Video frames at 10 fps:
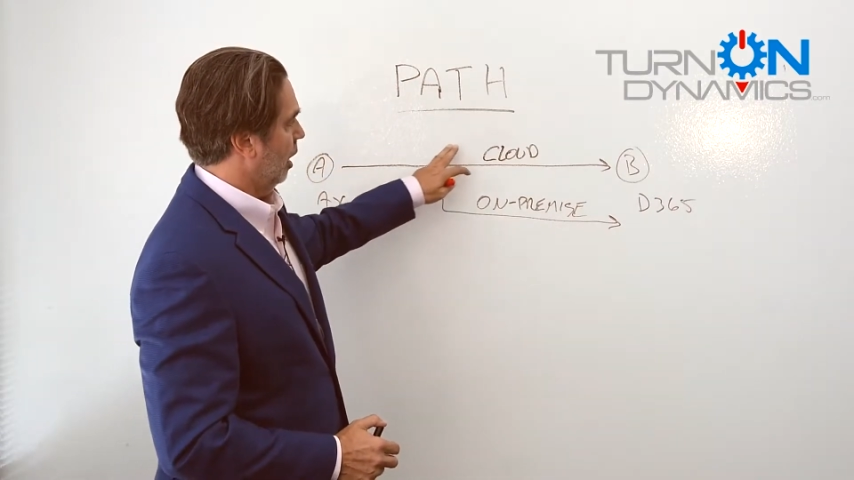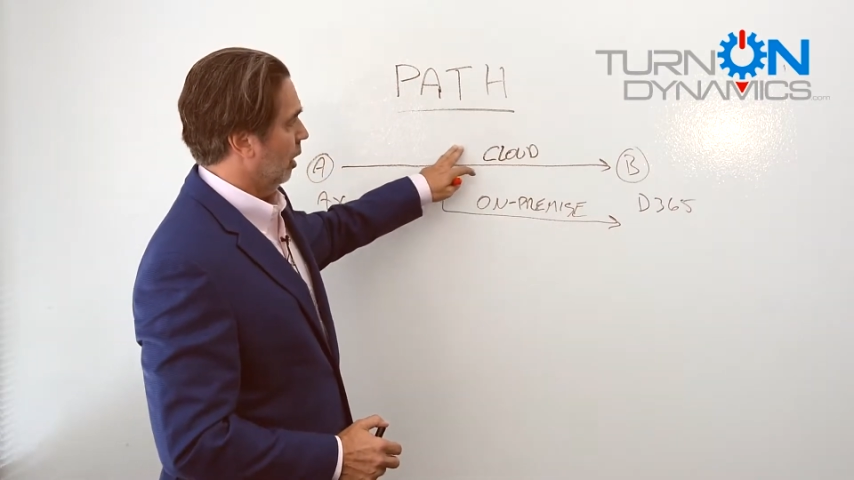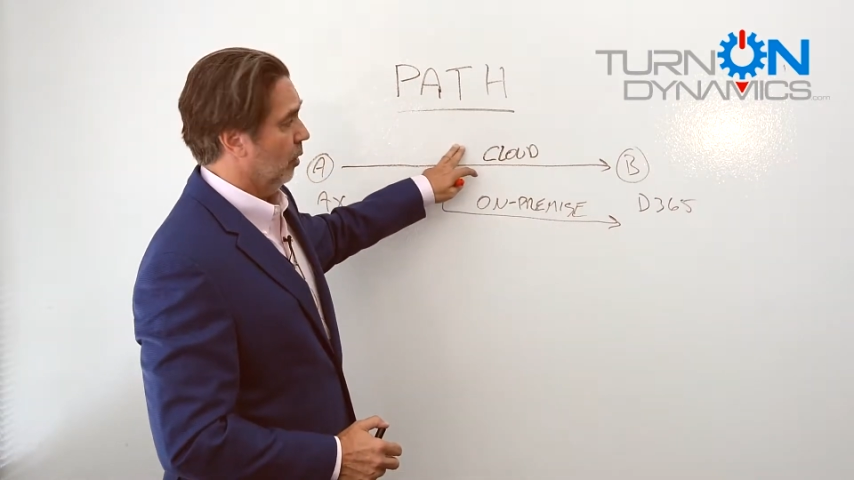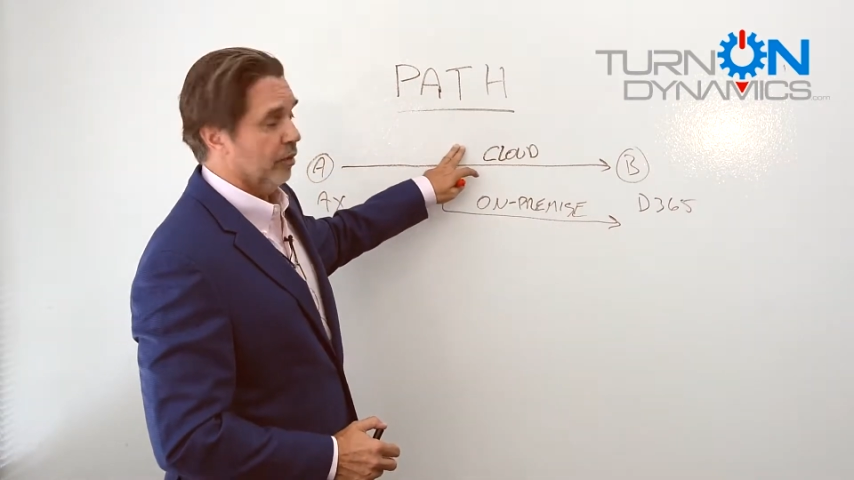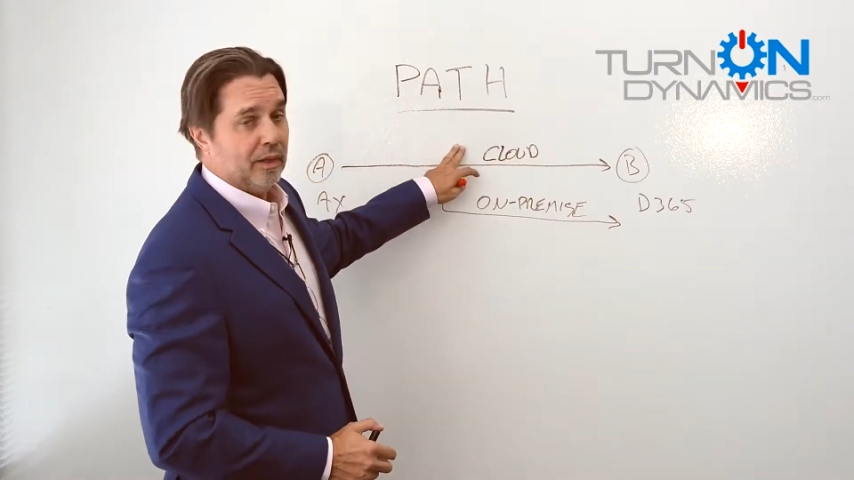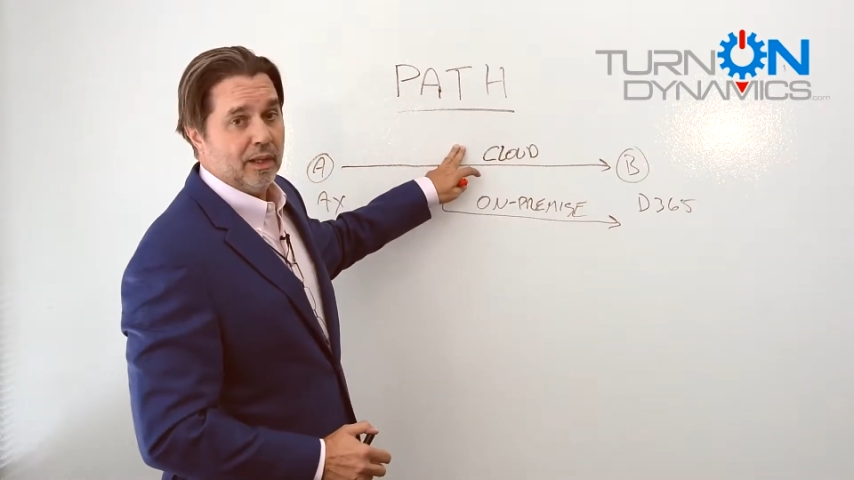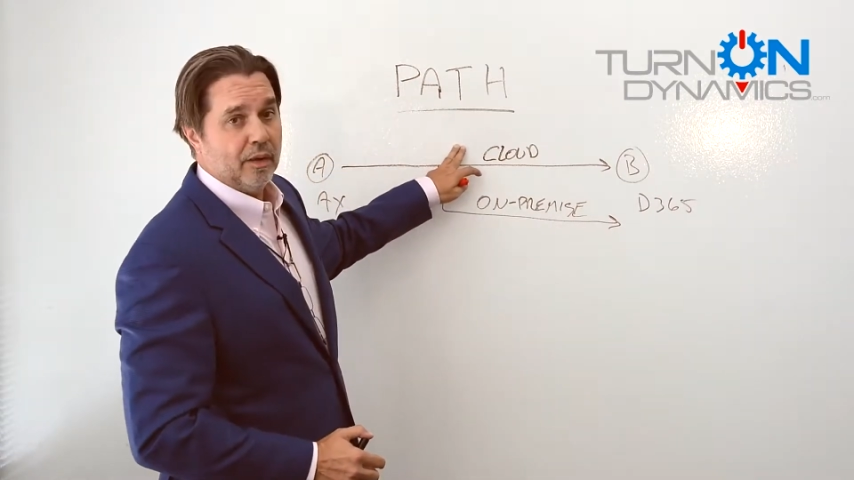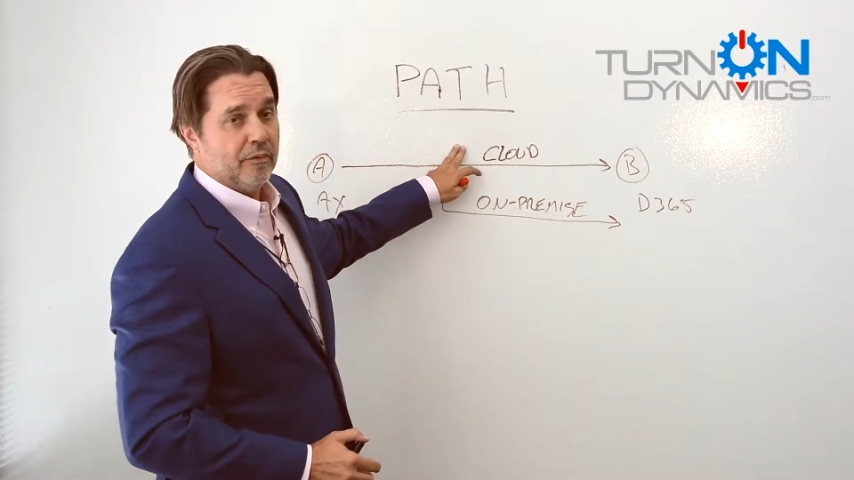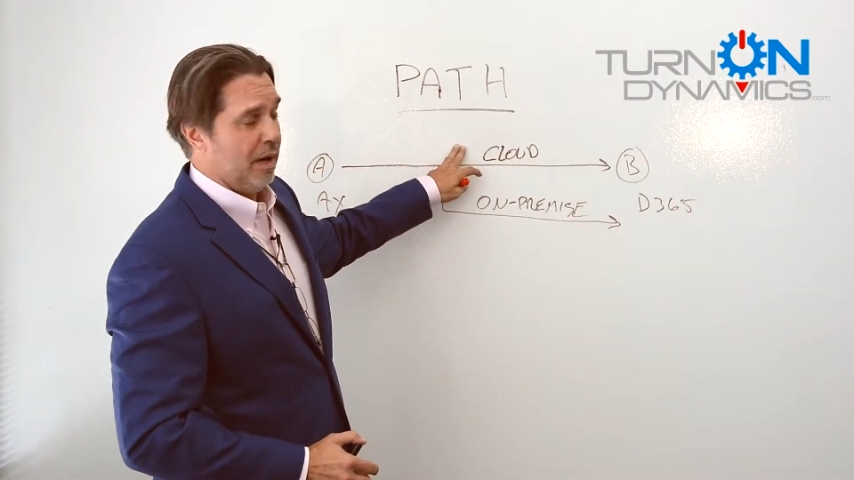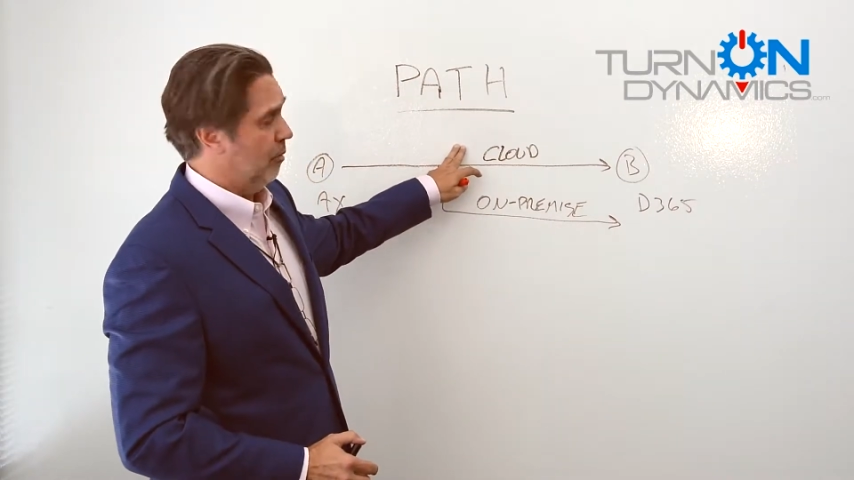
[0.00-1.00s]
and go in the
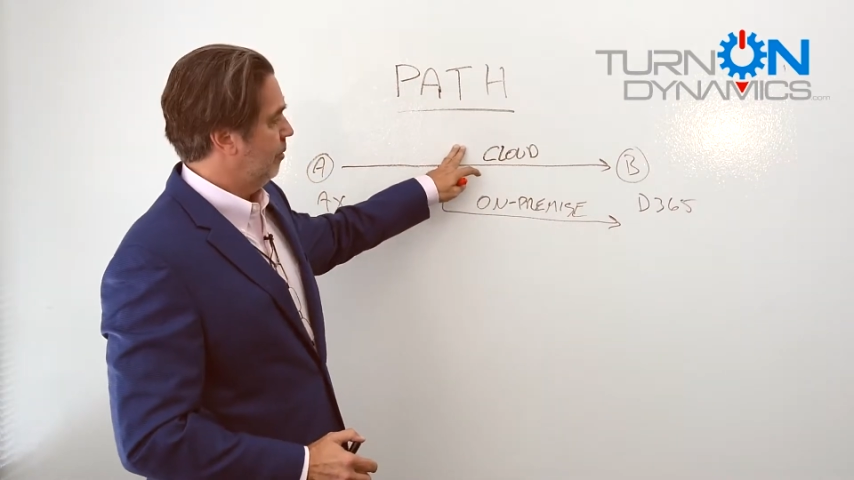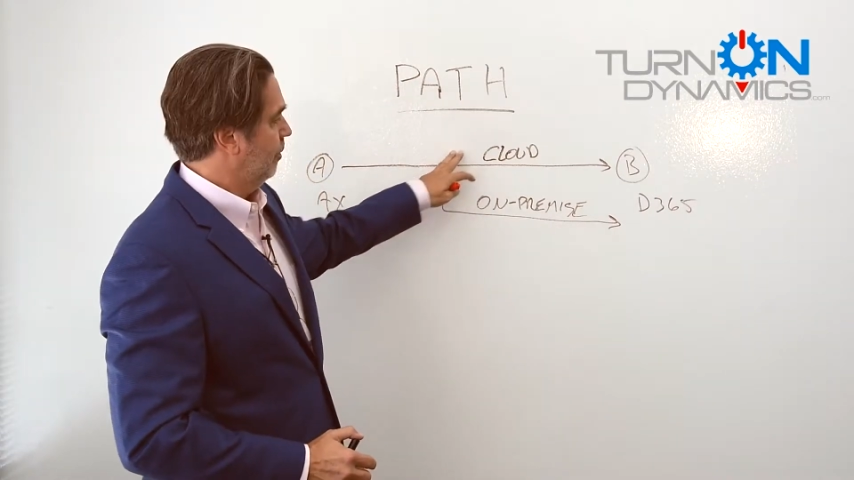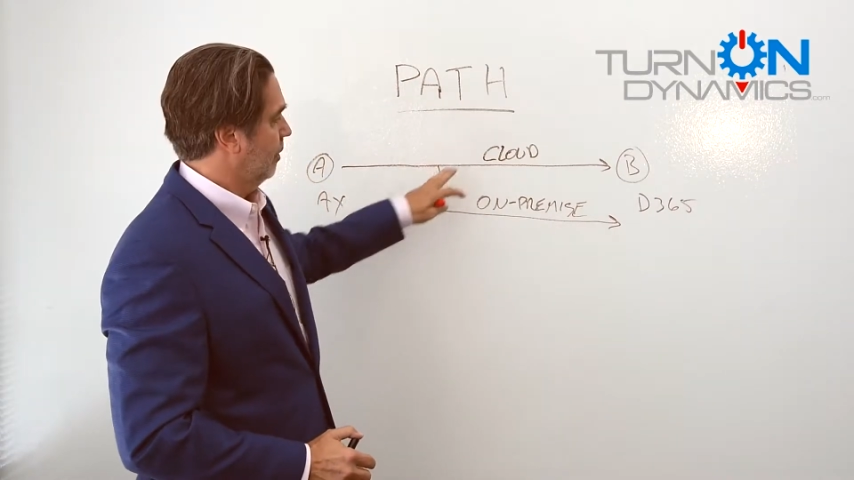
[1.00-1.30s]
cloud route.